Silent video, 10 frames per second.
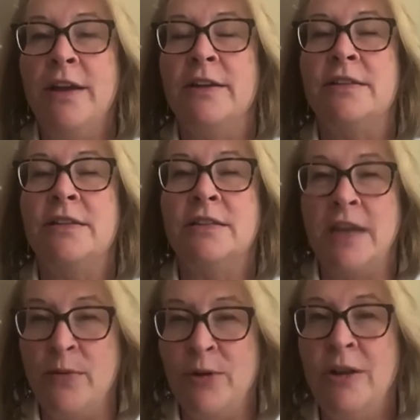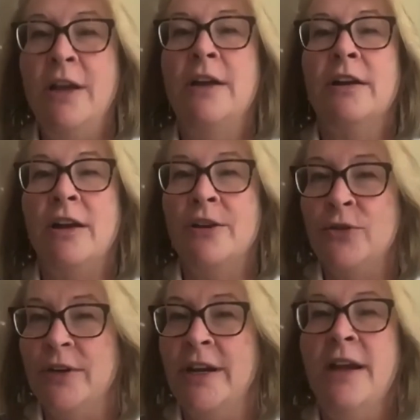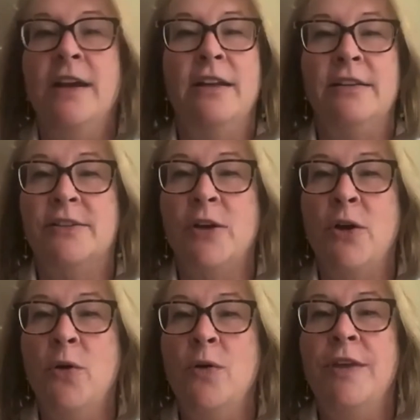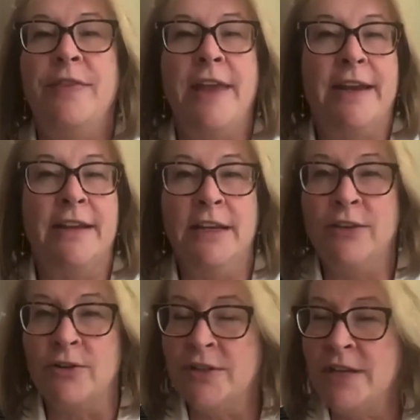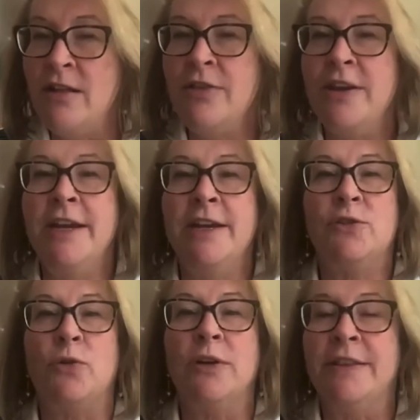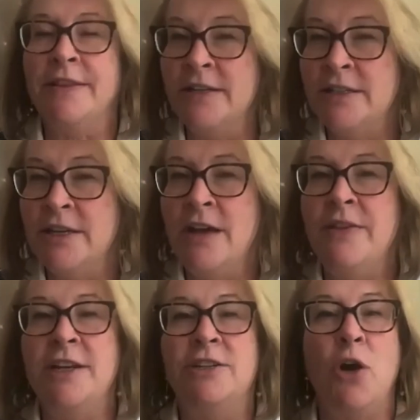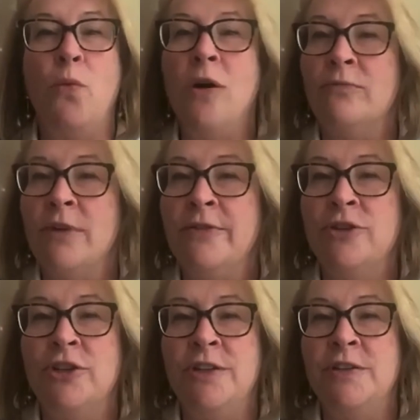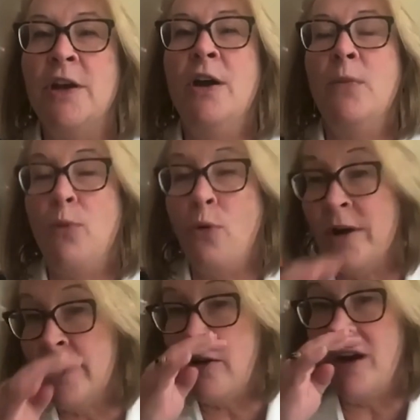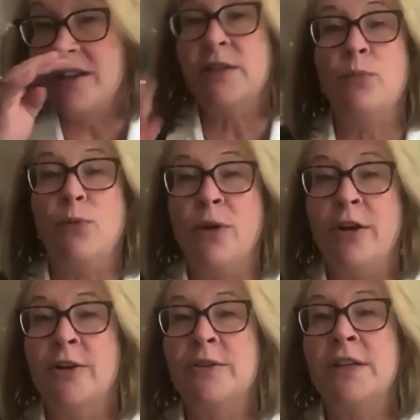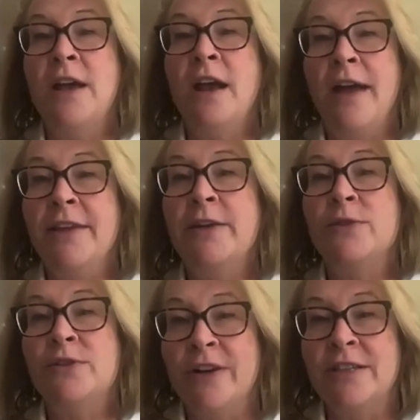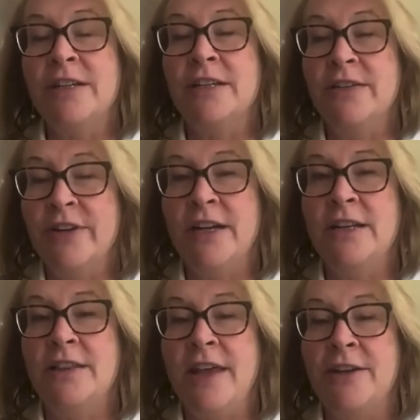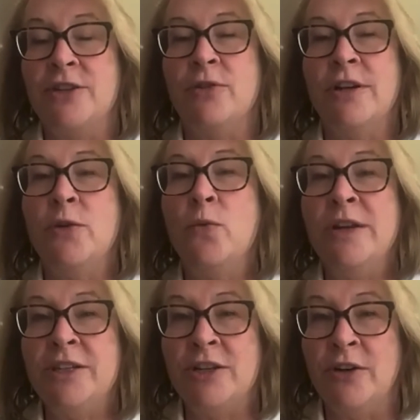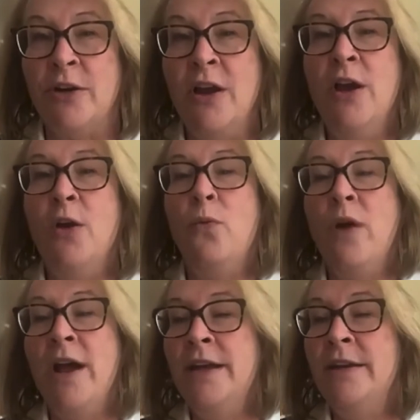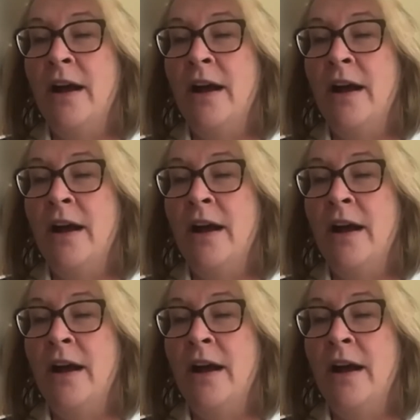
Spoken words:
a stable country so that they can either sell things or get things done. They don't want refugees pouring across their borders. I think it was very significant that during the winter, when